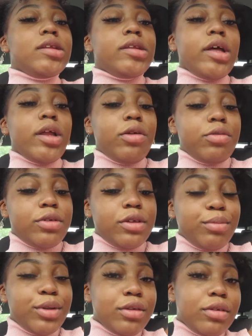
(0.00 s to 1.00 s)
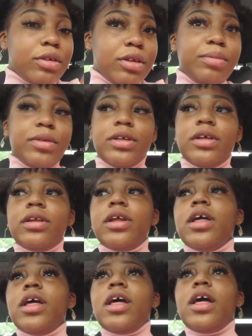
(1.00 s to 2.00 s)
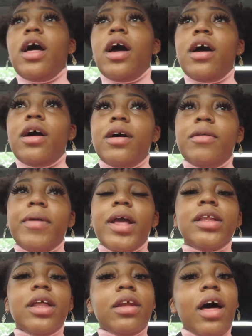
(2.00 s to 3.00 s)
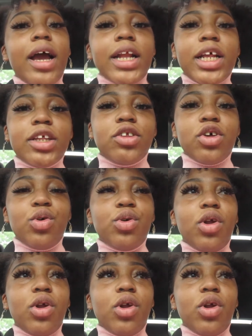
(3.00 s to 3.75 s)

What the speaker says: to get a little something, something. And the line is so